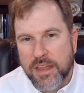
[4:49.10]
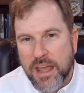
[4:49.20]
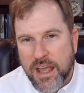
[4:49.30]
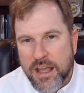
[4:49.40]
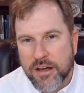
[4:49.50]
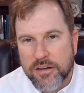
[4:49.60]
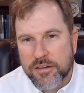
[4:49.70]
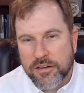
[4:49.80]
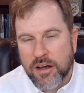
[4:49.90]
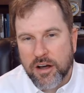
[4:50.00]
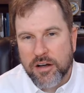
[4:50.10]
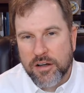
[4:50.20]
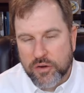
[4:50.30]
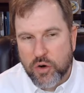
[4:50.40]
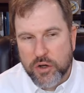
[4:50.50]
And
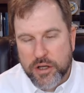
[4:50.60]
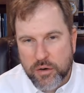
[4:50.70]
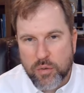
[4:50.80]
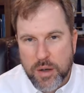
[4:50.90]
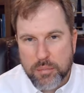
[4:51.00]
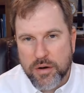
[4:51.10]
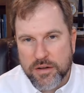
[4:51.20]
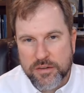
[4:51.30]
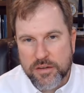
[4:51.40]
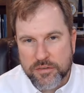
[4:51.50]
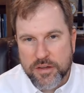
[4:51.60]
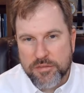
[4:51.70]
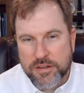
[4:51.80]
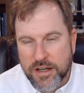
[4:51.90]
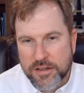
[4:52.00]
the current king of Great Britain in
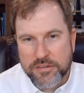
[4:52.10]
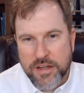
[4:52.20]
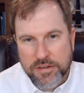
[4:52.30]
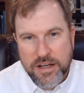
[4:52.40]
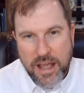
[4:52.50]
1787.